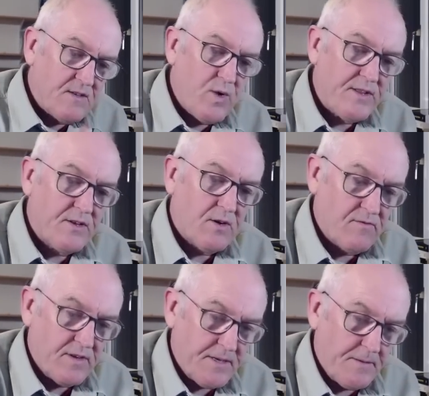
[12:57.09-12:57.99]
with
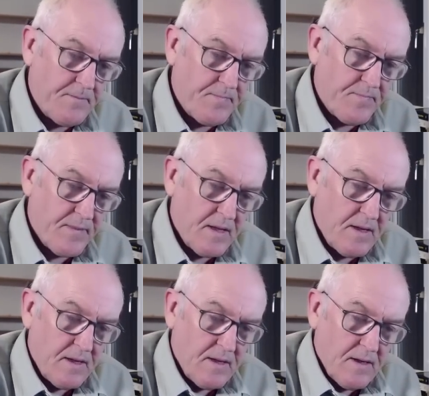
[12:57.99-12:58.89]
COVID
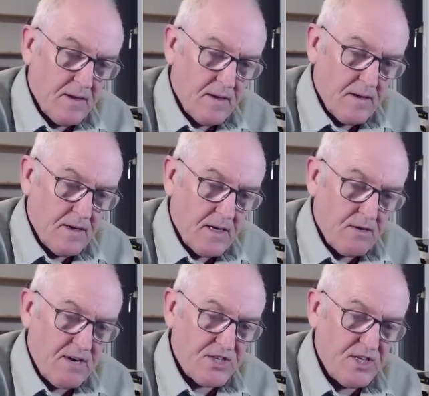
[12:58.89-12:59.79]

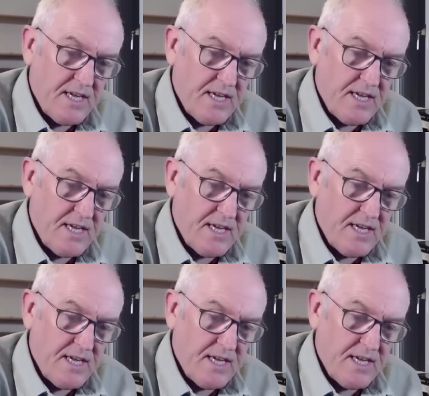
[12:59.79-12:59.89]
are actually